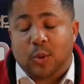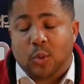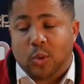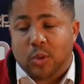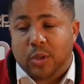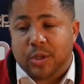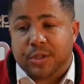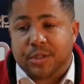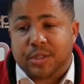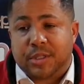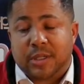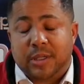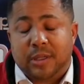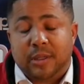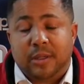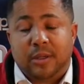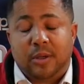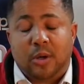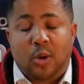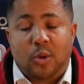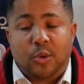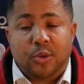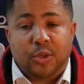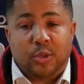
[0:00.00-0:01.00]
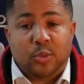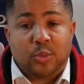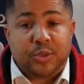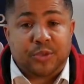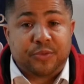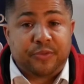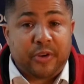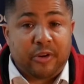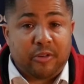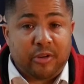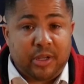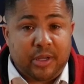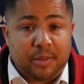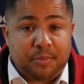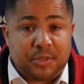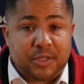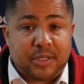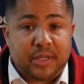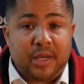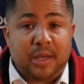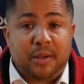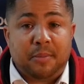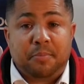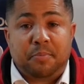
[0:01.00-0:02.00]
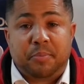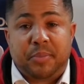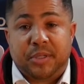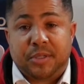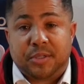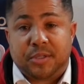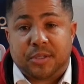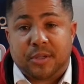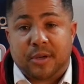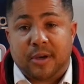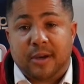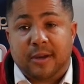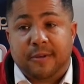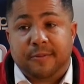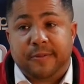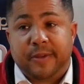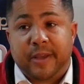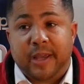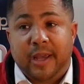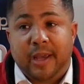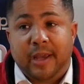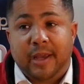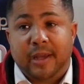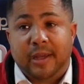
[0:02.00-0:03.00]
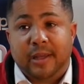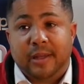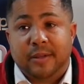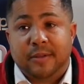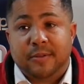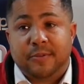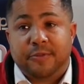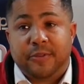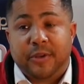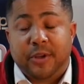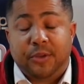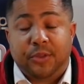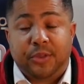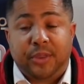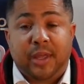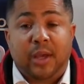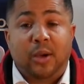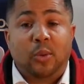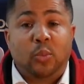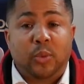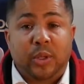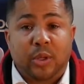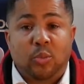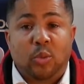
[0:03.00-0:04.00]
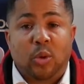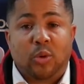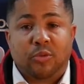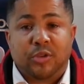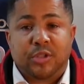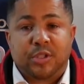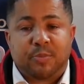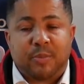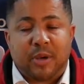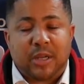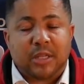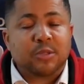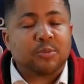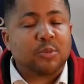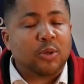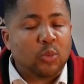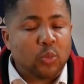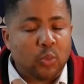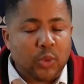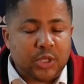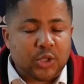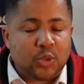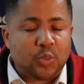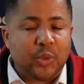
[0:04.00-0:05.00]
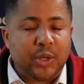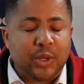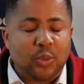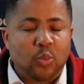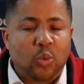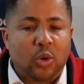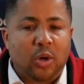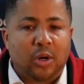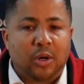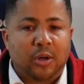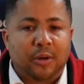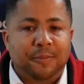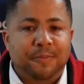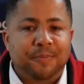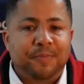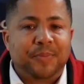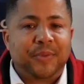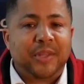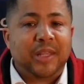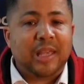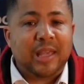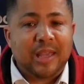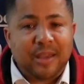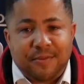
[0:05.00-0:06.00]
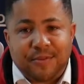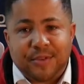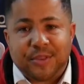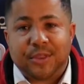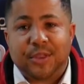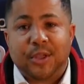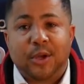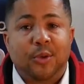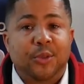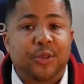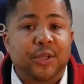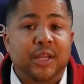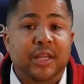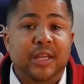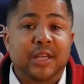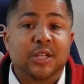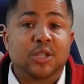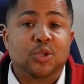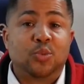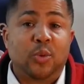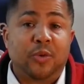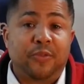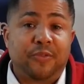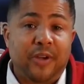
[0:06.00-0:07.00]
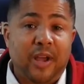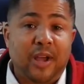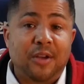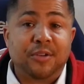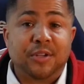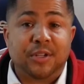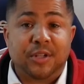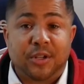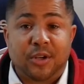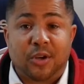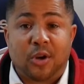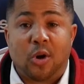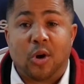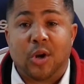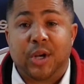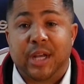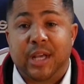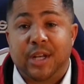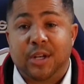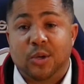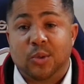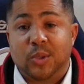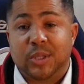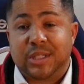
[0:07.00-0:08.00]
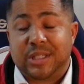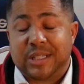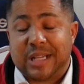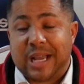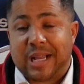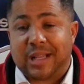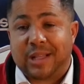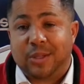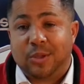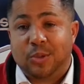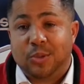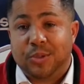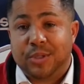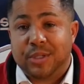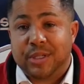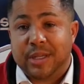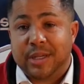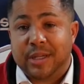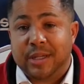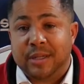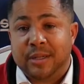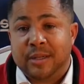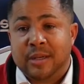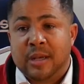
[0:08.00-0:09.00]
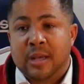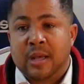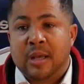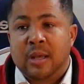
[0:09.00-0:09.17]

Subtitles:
course, the owner was very upset, pissed off, and felt that we were responsible, which we were. Even though the kids were found in the car and they know exactly who did it,